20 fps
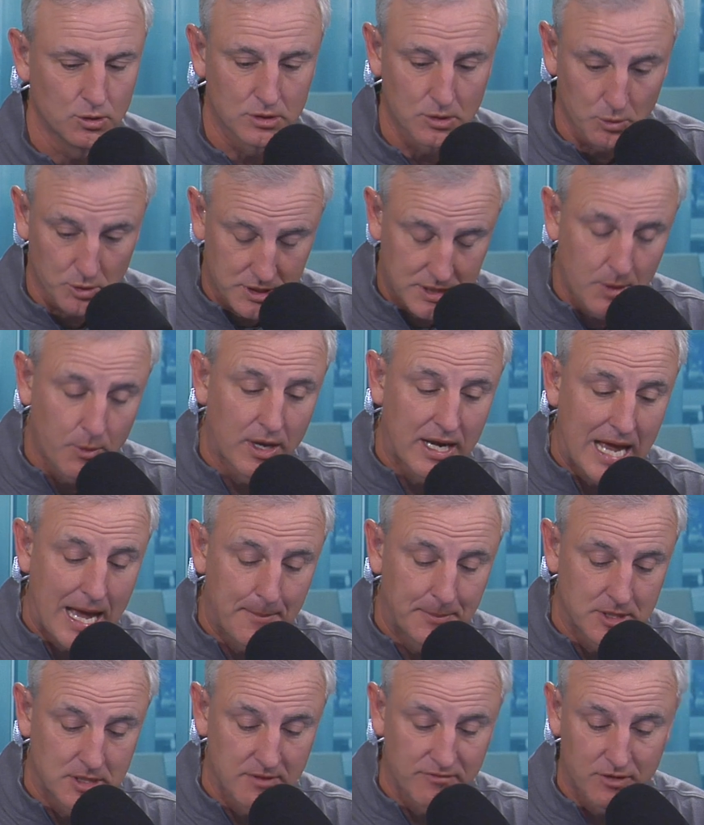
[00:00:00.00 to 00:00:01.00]
So we'll see what
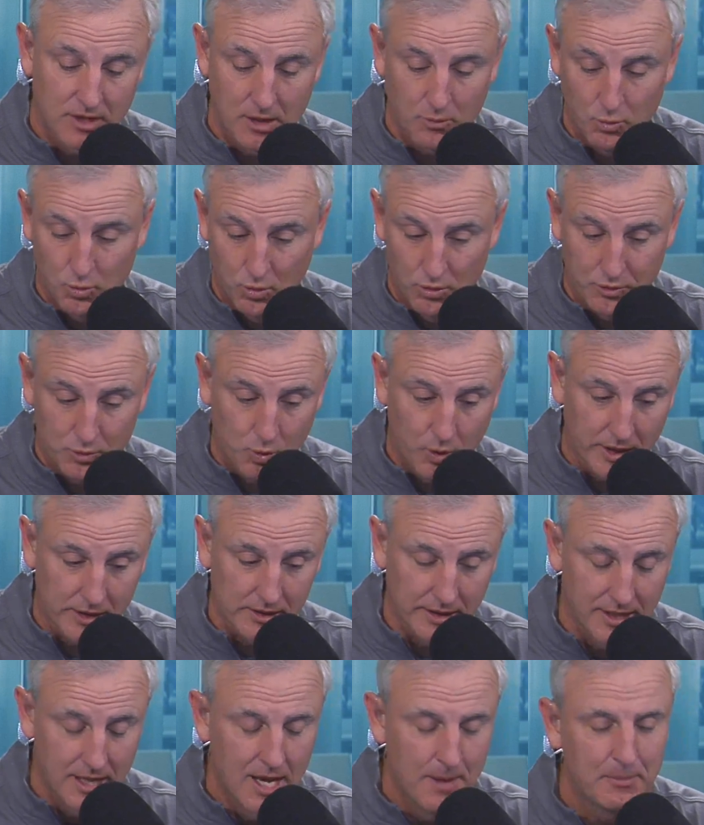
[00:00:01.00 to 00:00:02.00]
happens if they ruled
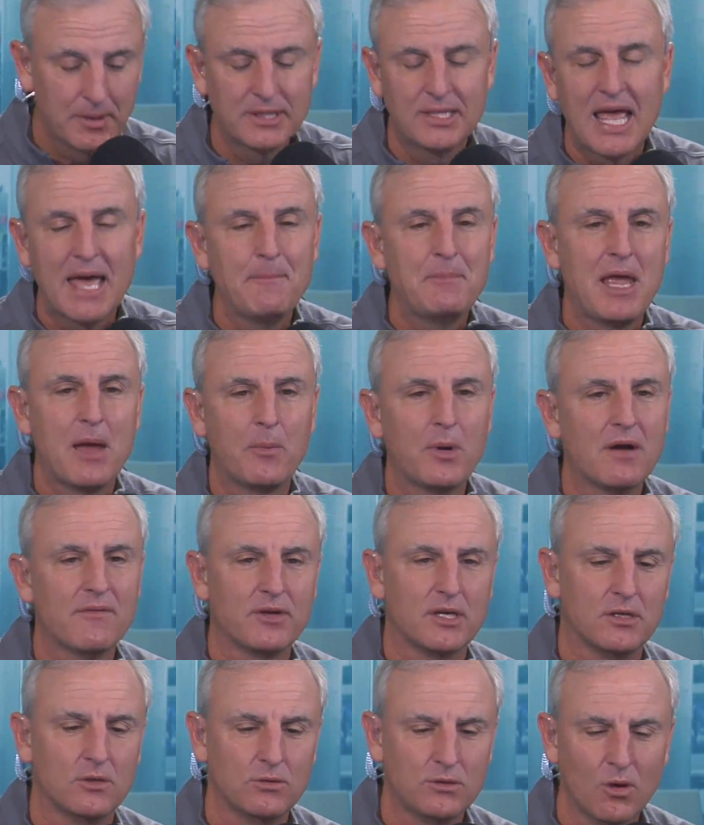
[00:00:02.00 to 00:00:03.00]
quickly. But N B A, whatever
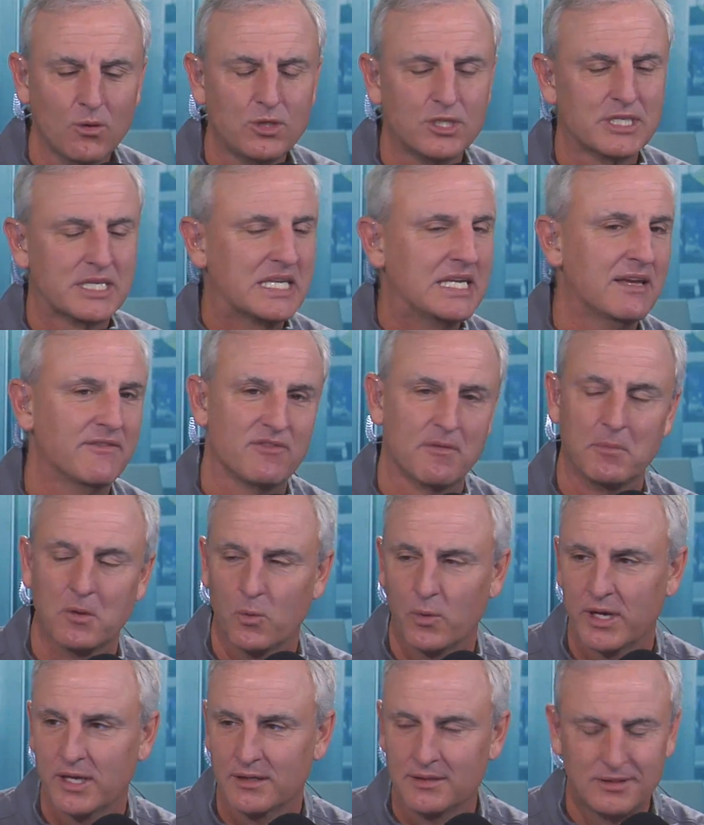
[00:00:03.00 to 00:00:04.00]
you do, don't just give them the win.